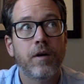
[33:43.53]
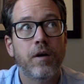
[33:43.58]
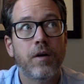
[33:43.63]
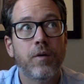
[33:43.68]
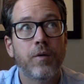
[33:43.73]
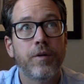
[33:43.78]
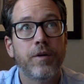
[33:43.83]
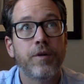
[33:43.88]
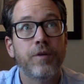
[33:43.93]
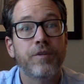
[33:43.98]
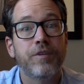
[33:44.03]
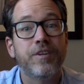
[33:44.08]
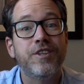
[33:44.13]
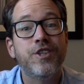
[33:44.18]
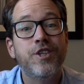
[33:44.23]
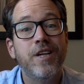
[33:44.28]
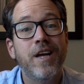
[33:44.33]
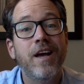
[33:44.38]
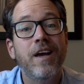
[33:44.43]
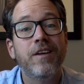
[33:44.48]
or there is a
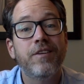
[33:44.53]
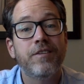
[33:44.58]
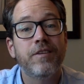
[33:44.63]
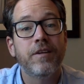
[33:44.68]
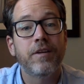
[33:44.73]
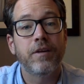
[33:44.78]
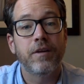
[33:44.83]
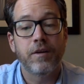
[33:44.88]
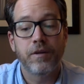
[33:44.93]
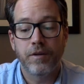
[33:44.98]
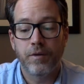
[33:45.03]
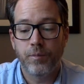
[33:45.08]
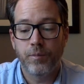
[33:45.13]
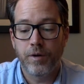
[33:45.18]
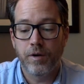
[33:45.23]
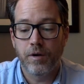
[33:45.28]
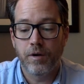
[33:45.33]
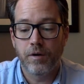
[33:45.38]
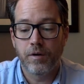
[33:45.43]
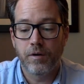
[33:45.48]
chance in there that we
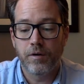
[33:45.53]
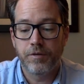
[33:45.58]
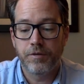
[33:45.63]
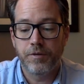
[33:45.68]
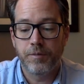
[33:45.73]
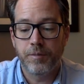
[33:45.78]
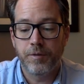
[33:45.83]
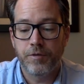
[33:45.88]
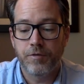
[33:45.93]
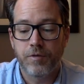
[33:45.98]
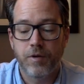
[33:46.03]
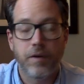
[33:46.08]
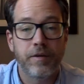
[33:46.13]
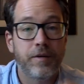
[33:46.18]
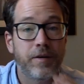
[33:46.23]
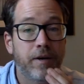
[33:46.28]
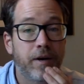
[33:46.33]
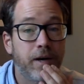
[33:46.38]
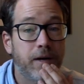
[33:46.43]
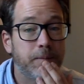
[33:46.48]
are to be drawn to
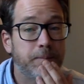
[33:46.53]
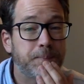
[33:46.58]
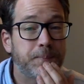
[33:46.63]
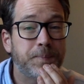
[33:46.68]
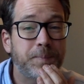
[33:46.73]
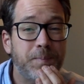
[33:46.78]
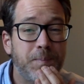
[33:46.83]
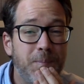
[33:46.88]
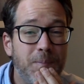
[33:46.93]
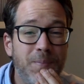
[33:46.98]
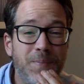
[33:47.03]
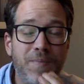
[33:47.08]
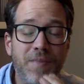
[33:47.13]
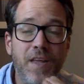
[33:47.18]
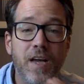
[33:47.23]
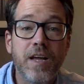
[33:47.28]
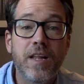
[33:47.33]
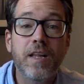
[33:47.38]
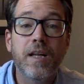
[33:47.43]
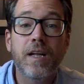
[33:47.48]
God.
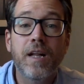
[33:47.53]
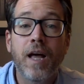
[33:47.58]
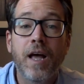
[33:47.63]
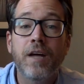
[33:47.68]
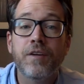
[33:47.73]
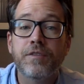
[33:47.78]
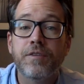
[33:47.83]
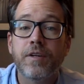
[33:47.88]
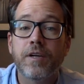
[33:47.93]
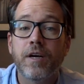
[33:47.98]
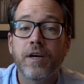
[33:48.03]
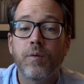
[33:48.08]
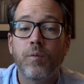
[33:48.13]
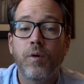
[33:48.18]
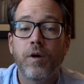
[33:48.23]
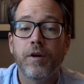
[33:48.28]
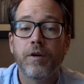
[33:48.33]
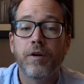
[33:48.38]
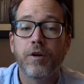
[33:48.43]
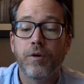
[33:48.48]
And then lastly, I
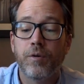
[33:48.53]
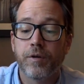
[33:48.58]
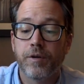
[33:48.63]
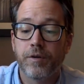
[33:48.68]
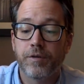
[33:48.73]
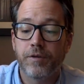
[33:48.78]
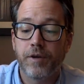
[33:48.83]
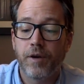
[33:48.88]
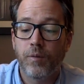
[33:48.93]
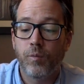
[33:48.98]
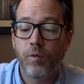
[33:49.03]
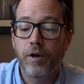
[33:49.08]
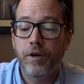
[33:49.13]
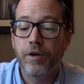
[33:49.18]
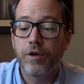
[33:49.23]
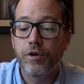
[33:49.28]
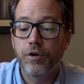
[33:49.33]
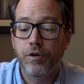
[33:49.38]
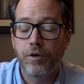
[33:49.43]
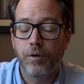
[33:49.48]
want to notice, I want you
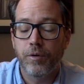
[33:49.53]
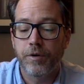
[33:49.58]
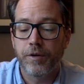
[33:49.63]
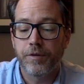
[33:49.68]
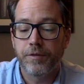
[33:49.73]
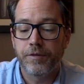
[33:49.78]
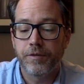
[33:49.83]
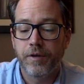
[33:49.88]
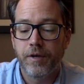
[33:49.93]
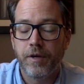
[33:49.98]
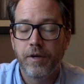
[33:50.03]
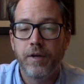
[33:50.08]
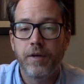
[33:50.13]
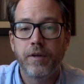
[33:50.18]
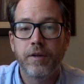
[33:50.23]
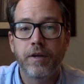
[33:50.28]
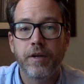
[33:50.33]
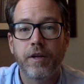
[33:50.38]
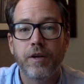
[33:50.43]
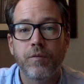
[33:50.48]
to notice
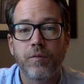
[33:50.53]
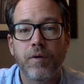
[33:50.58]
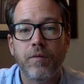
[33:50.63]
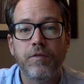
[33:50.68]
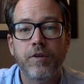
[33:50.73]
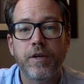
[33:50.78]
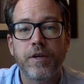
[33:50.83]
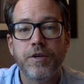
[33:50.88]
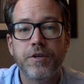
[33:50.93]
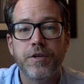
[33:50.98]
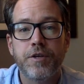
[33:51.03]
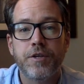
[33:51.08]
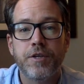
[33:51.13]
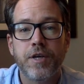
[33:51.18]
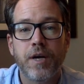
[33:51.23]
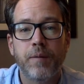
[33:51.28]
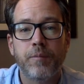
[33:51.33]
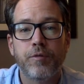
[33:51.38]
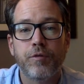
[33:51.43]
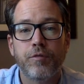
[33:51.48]
that in Revelation
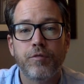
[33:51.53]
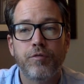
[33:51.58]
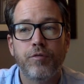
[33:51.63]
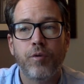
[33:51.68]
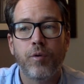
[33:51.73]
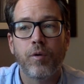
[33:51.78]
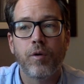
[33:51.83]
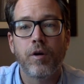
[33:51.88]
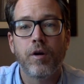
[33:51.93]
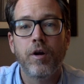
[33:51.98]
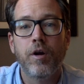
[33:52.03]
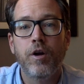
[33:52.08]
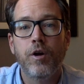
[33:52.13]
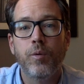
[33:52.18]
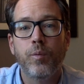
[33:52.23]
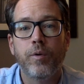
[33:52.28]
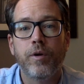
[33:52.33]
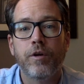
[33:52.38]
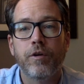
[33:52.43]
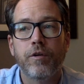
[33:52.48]
chapter 4,
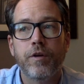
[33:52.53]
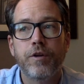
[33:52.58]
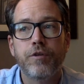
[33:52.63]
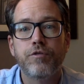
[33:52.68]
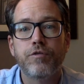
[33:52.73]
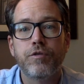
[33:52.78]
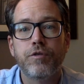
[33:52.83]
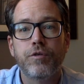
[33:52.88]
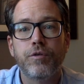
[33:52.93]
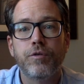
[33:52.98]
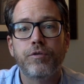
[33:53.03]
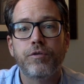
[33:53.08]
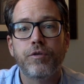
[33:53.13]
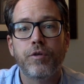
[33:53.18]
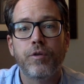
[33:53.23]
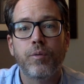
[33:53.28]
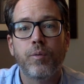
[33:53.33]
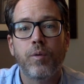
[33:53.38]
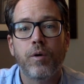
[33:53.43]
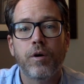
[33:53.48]
we are introduced to
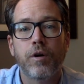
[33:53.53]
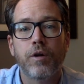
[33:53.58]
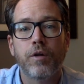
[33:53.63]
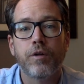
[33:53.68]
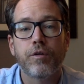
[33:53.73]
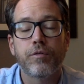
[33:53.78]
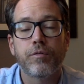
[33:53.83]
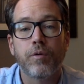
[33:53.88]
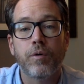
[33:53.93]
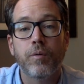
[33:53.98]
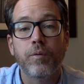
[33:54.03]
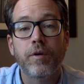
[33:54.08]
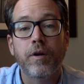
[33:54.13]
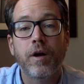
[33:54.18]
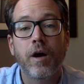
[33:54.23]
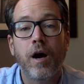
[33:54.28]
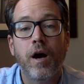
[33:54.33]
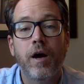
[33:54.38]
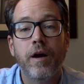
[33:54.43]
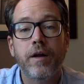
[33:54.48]
the one on the throne.
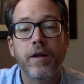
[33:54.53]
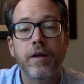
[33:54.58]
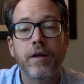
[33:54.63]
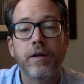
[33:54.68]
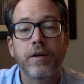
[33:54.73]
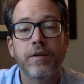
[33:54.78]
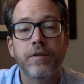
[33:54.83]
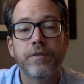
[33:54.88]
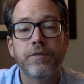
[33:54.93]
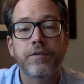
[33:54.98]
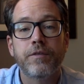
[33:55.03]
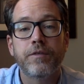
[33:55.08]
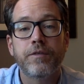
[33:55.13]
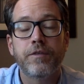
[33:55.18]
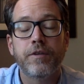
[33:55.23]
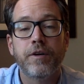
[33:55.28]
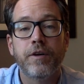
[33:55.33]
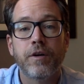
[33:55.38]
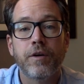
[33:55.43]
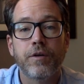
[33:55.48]
God is
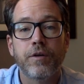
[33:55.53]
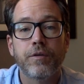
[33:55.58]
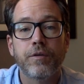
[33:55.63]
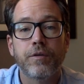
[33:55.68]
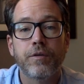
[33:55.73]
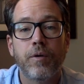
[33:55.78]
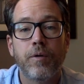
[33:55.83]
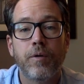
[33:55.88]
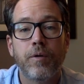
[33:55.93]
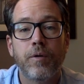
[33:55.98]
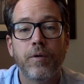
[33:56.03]
sitting on the throne,